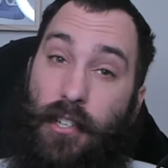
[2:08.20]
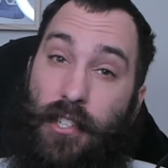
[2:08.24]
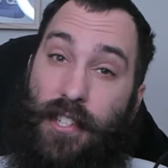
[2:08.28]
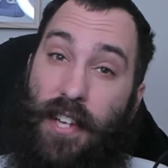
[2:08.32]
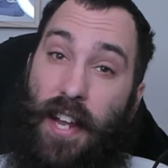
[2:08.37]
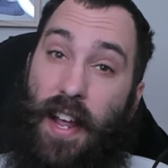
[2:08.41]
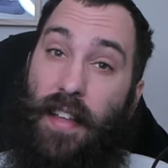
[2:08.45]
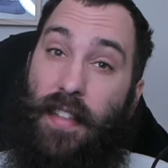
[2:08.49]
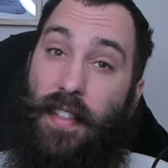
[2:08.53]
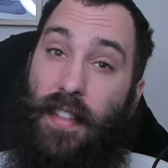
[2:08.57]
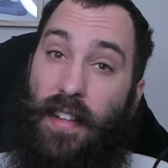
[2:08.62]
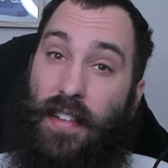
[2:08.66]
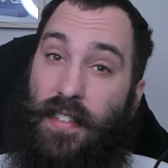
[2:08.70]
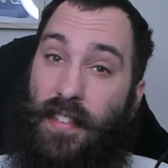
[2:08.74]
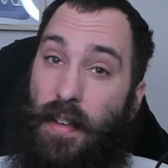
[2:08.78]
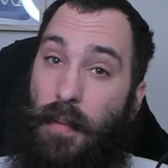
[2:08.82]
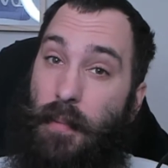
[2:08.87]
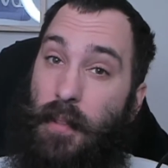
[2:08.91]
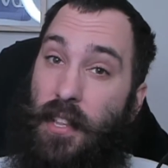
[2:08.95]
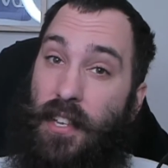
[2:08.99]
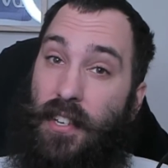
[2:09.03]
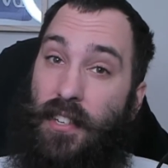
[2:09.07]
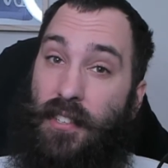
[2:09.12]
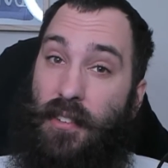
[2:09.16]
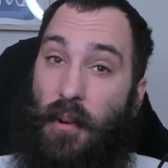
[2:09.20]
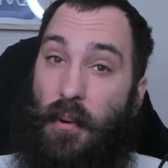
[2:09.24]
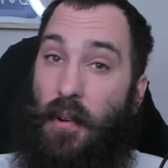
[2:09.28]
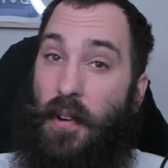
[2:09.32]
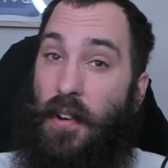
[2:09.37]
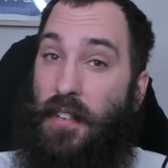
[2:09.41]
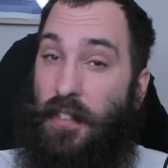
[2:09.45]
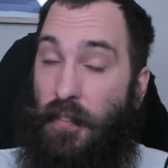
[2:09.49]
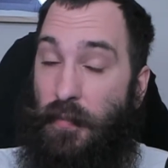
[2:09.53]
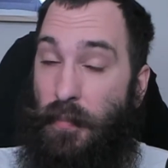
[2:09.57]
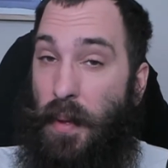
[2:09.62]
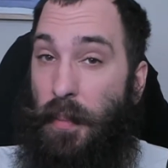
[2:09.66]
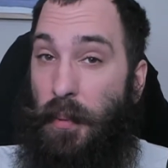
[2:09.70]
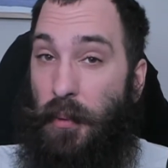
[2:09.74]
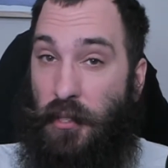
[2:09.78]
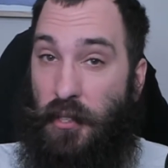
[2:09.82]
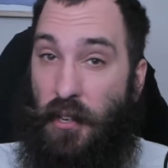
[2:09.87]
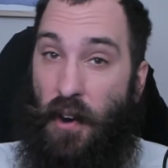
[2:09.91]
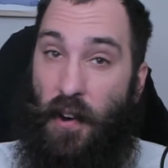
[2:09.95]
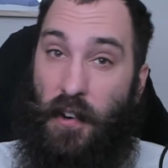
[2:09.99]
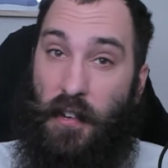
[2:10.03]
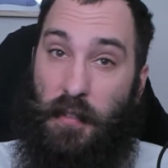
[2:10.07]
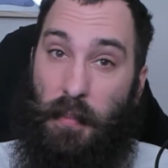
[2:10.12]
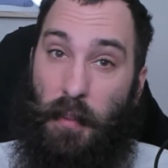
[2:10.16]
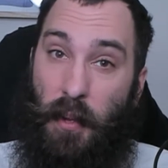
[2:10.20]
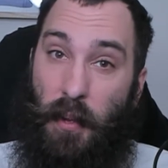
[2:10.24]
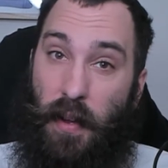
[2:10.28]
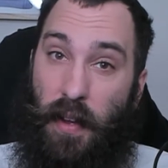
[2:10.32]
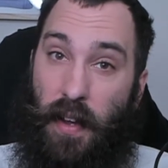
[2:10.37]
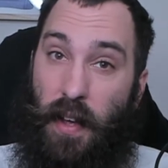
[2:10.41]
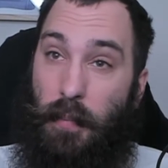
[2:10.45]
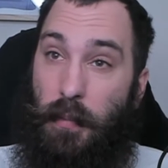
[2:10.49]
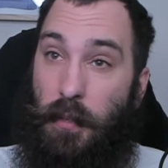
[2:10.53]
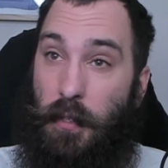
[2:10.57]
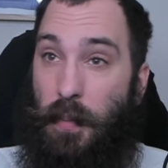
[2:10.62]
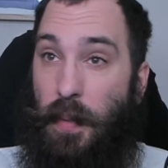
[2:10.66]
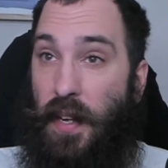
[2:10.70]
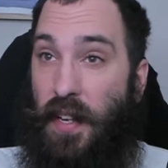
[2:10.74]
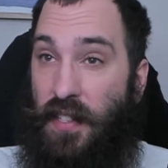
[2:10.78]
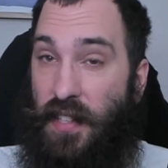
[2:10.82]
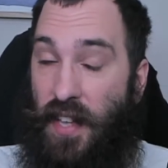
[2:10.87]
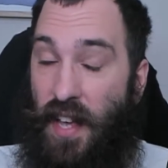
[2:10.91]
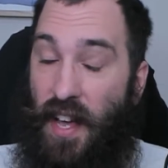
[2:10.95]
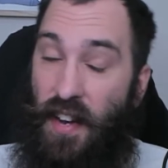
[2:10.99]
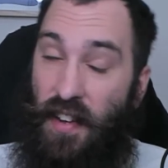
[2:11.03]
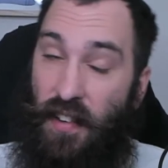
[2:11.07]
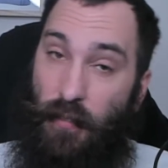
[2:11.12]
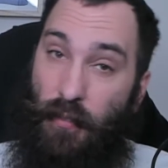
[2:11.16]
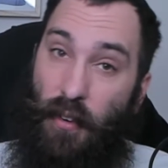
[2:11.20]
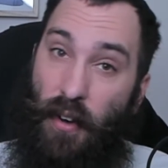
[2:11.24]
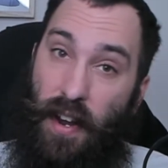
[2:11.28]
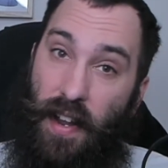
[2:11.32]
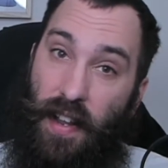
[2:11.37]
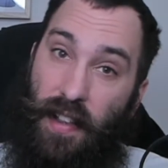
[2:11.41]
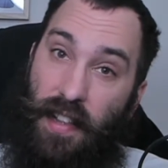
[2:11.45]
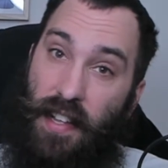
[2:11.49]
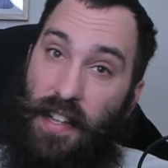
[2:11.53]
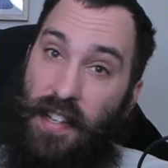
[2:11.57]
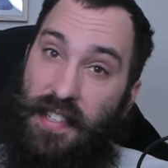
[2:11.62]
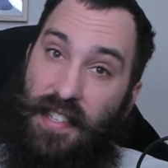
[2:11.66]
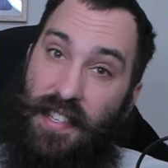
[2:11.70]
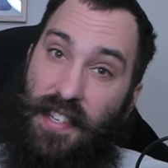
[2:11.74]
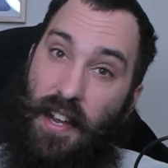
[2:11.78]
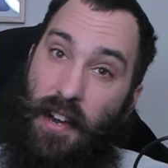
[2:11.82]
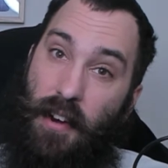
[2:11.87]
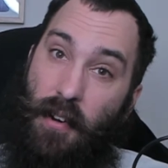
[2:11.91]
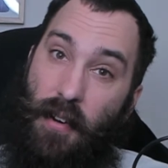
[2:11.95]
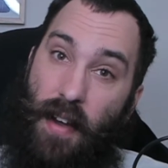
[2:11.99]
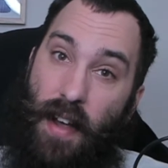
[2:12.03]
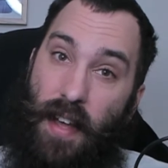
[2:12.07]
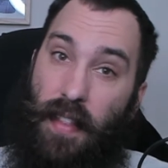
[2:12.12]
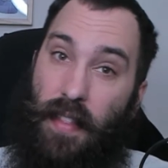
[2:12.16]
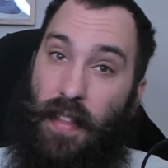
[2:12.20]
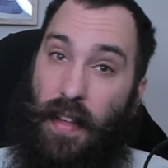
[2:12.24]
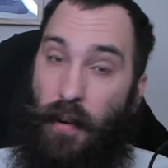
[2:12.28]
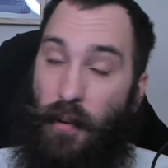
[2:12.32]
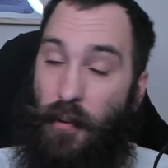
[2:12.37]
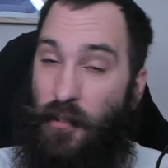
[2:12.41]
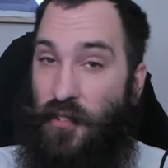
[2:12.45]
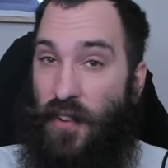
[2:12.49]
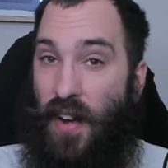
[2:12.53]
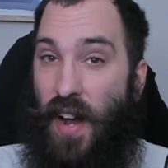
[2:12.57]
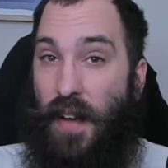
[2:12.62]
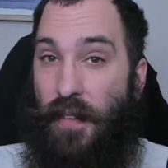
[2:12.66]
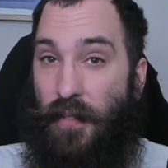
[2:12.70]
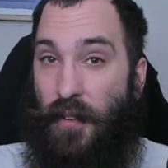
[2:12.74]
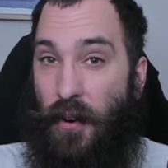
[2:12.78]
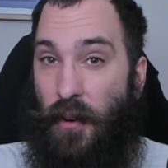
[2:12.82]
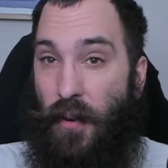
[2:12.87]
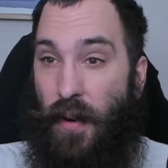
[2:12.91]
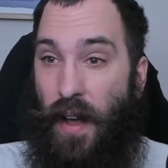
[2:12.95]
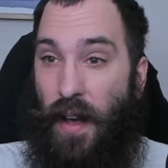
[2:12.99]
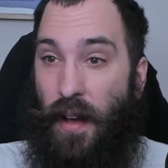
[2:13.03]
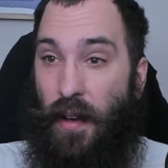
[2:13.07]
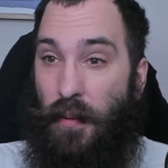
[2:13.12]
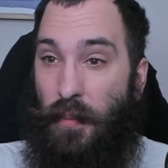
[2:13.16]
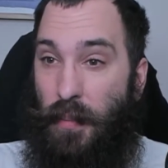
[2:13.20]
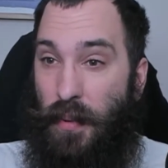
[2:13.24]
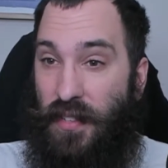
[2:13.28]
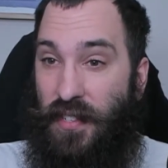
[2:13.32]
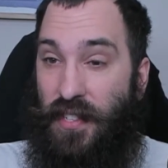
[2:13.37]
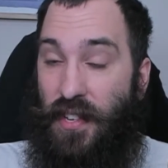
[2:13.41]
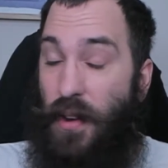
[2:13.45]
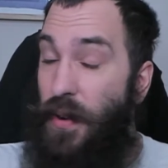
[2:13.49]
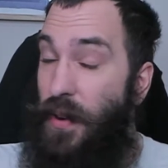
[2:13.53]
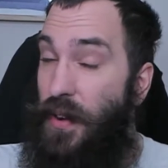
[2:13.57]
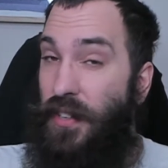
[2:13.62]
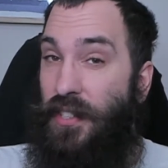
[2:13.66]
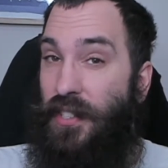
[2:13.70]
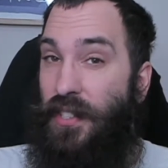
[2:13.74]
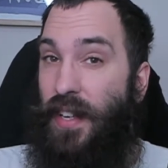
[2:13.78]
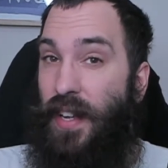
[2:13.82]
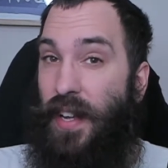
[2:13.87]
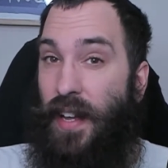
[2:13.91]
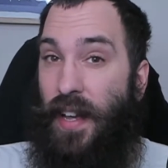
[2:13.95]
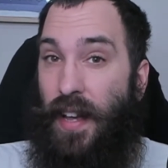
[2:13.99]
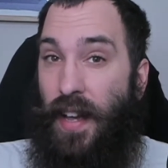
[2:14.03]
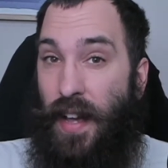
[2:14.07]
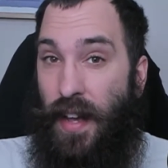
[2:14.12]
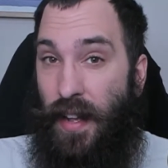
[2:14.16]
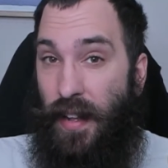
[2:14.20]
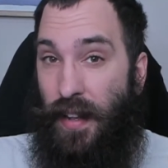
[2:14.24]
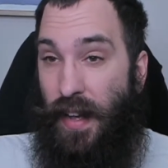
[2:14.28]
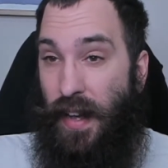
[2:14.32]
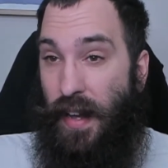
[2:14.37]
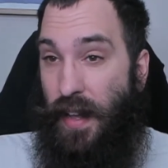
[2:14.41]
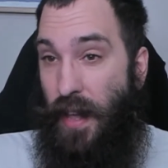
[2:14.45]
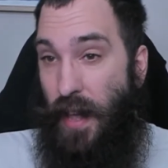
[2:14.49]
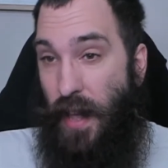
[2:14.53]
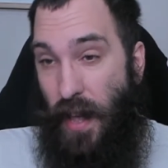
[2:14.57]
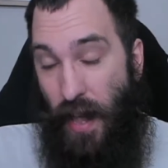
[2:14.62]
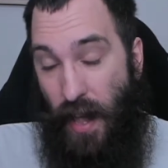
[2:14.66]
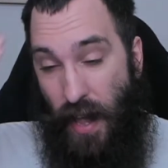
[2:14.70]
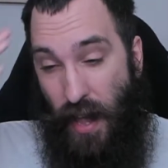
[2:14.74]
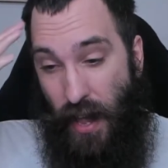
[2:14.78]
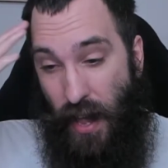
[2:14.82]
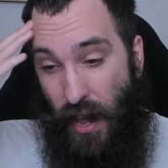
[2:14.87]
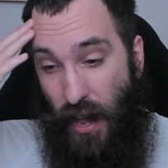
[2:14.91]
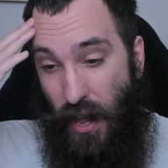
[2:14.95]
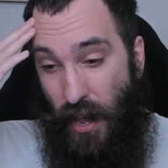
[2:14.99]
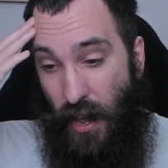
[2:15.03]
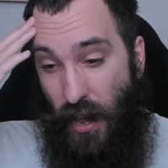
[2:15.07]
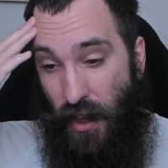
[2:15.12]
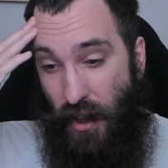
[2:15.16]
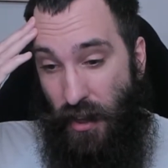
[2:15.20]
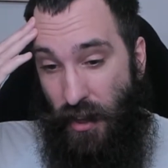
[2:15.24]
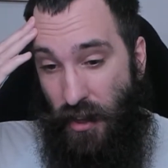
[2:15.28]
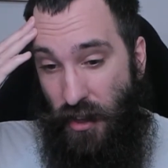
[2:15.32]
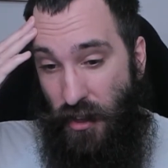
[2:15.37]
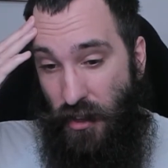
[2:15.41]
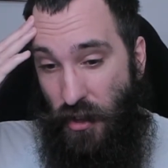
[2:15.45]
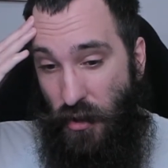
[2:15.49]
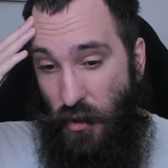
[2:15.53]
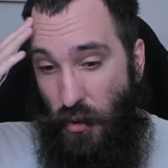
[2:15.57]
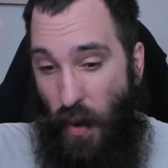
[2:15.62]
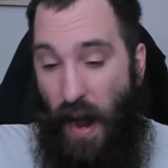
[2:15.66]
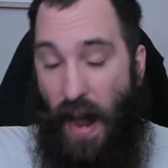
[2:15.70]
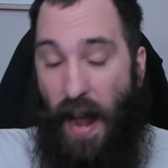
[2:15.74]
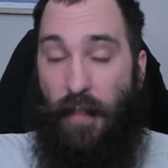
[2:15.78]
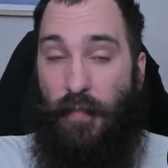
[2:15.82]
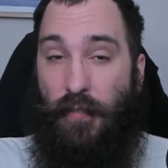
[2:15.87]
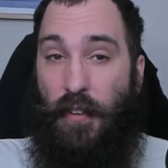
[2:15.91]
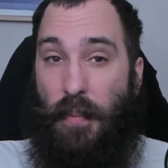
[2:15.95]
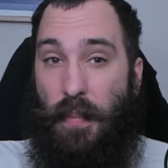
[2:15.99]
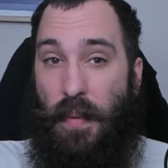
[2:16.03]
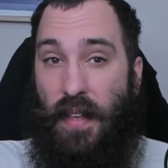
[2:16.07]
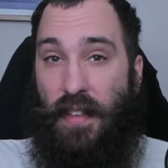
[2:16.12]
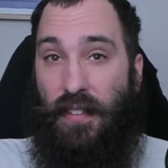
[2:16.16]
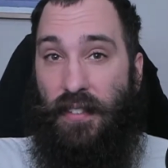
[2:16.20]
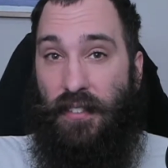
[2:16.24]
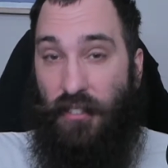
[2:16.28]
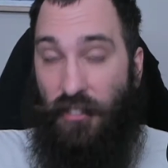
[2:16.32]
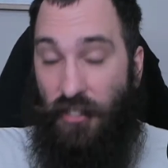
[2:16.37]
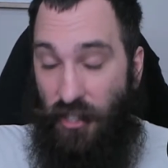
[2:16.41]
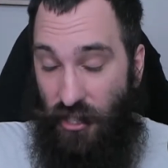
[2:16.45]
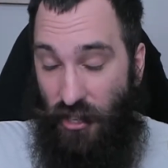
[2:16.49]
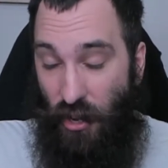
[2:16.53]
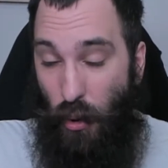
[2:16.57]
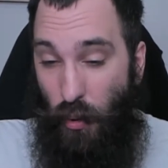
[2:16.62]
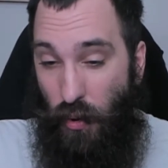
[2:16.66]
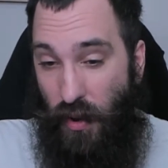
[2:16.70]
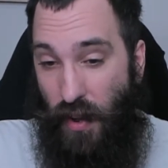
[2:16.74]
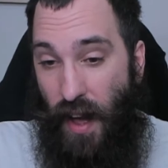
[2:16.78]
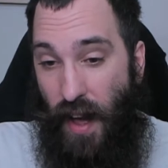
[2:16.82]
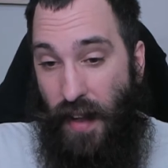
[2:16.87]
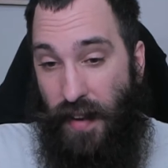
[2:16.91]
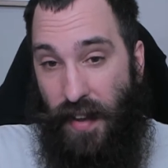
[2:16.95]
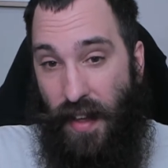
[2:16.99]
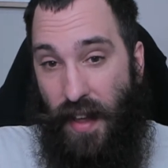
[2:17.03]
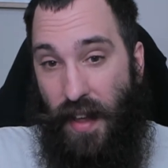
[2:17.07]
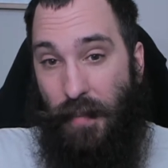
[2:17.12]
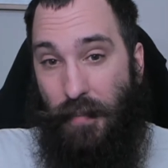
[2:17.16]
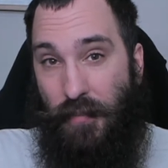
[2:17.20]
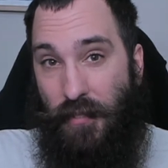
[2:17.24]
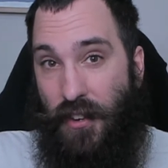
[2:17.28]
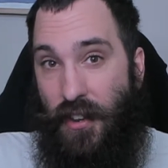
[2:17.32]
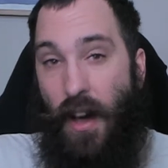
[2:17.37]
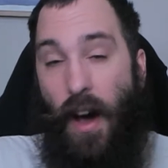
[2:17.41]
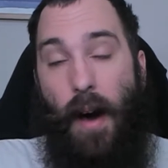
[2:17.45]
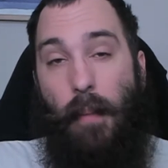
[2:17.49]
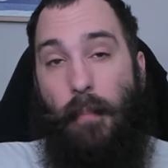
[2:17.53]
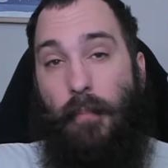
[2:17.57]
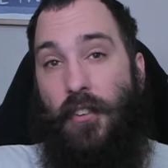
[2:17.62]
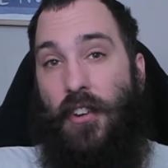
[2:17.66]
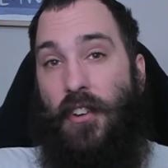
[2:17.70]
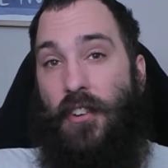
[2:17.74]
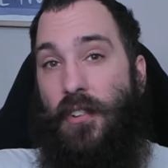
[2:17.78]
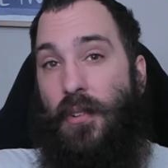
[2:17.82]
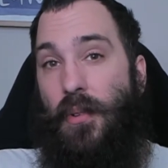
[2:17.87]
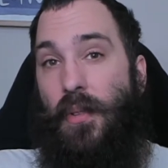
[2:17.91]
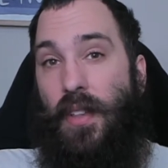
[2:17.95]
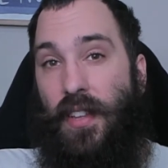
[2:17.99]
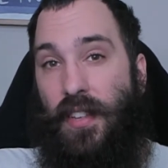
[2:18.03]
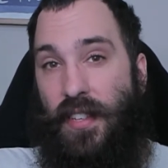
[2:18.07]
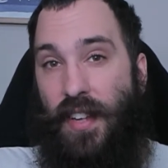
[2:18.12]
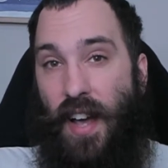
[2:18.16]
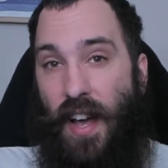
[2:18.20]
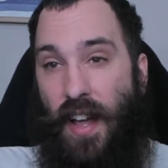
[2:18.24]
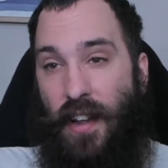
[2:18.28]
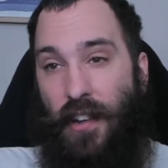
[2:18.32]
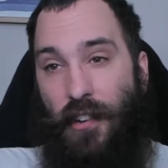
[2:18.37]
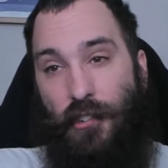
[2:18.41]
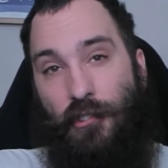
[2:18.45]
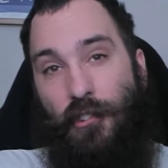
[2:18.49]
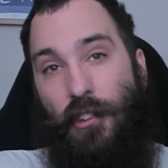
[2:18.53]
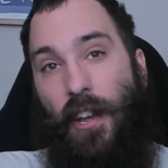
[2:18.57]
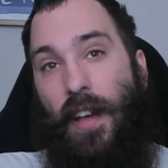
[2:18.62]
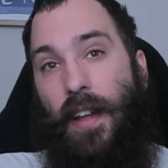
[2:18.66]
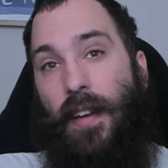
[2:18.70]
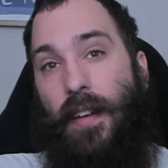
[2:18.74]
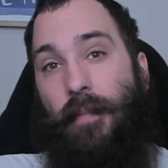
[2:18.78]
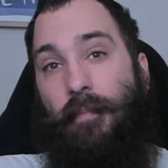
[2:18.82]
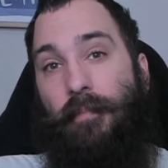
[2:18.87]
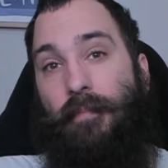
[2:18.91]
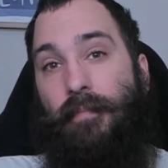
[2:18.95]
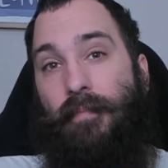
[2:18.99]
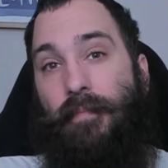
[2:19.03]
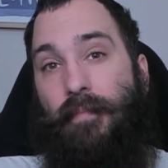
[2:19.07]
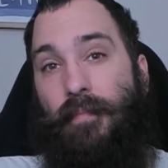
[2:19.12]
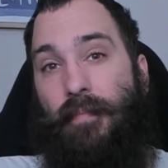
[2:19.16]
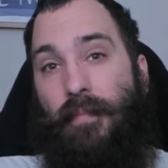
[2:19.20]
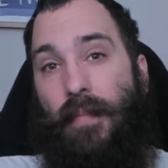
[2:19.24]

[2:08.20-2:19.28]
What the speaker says: I understand that some of these stories of people's cars blowing up is because they had a fucking lit cigarette and they were driving around, but seriously, like, you have to be so goddamn dumb to do this kind of shit.